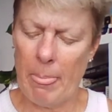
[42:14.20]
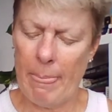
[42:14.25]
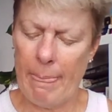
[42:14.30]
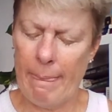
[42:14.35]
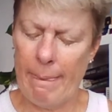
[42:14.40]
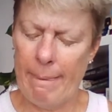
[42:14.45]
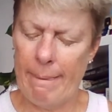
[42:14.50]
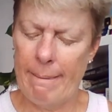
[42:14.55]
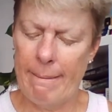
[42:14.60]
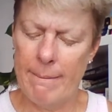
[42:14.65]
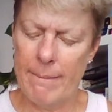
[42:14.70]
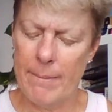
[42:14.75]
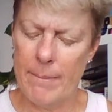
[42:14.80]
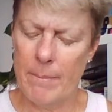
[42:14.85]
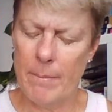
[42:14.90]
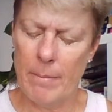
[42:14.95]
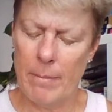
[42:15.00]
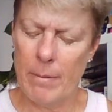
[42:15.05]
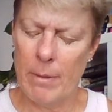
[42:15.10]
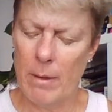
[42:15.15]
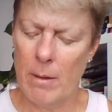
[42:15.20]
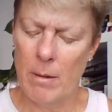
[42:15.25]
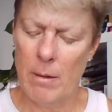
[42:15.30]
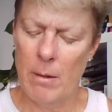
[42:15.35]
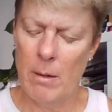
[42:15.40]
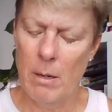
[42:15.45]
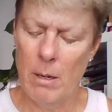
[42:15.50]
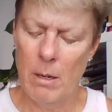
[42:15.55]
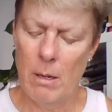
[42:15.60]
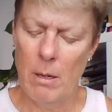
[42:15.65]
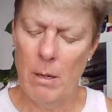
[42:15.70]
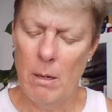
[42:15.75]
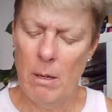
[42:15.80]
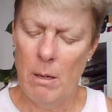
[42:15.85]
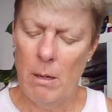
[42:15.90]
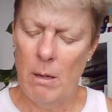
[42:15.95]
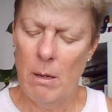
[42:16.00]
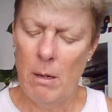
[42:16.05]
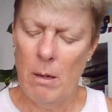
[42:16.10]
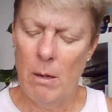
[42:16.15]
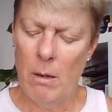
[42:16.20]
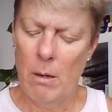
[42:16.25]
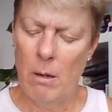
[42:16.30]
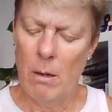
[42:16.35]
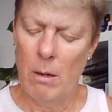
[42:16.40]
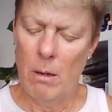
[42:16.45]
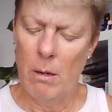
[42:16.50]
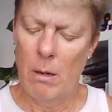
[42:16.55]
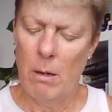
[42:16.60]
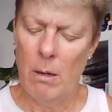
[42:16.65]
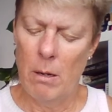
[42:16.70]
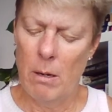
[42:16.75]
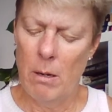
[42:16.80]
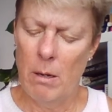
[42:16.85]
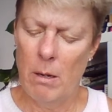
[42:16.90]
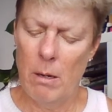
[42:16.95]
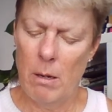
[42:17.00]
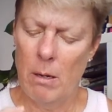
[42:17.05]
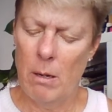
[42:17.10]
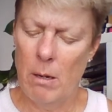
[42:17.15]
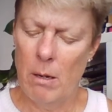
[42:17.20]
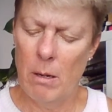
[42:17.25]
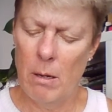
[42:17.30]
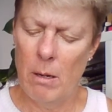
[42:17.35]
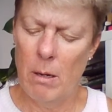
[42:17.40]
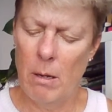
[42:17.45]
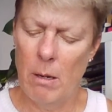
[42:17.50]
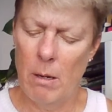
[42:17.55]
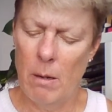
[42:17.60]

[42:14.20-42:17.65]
Nothing is said.